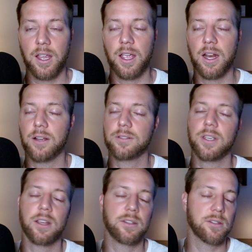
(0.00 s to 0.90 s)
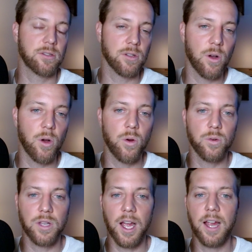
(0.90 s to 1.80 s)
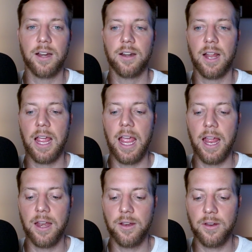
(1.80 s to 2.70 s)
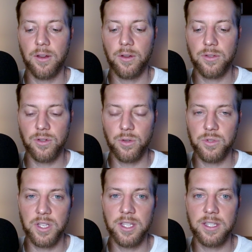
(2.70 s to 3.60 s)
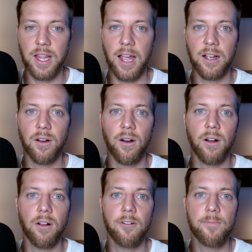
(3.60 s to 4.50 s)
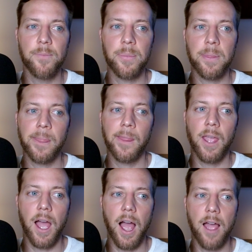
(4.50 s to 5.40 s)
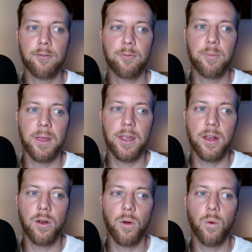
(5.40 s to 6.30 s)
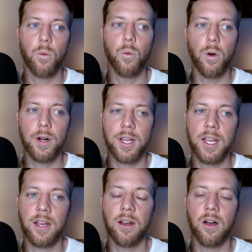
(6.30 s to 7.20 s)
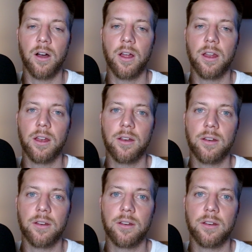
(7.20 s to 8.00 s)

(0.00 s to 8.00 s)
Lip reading: And I was like so tired. And so since that call, I've been working on